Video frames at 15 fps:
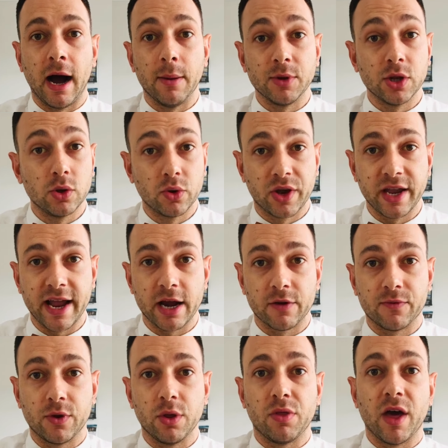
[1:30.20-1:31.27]
you're looking at a
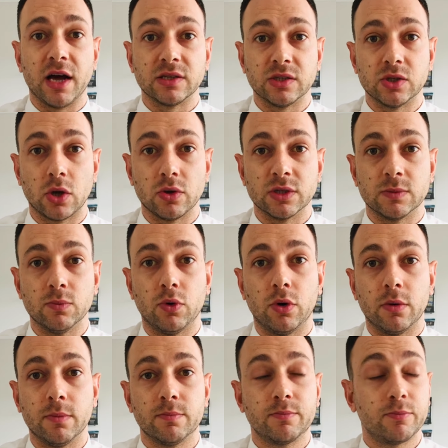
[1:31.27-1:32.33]
few $1,000s
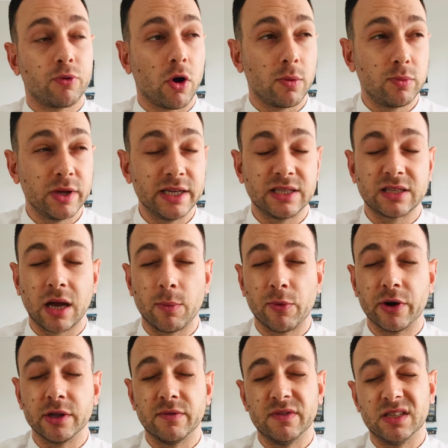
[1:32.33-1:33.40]
more, probably somewhere
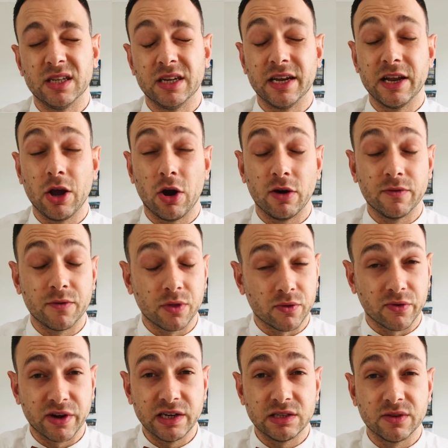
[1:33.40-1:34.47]
in the vicinity of
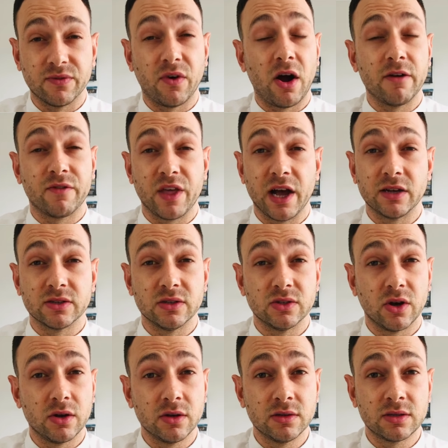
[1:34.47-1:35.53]
$3,000 to
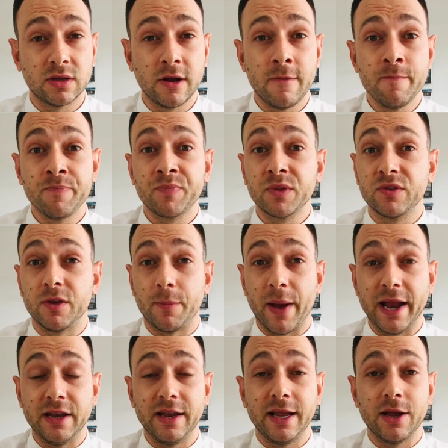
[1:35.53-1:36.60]
$5,000,
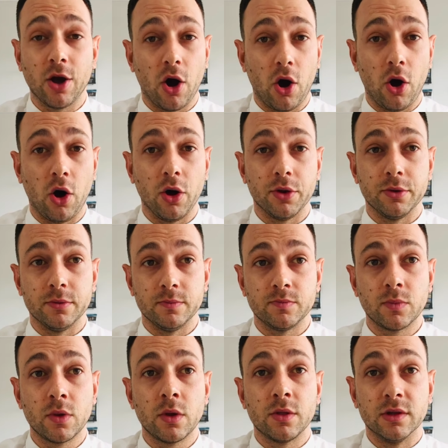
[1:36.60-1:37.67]
depending on
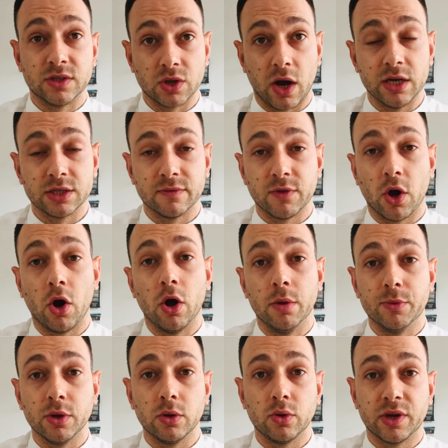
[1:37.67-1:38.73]
the size of the home
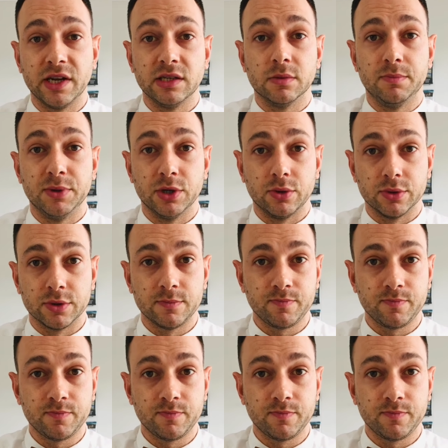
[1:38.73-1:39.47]
you're looking to build.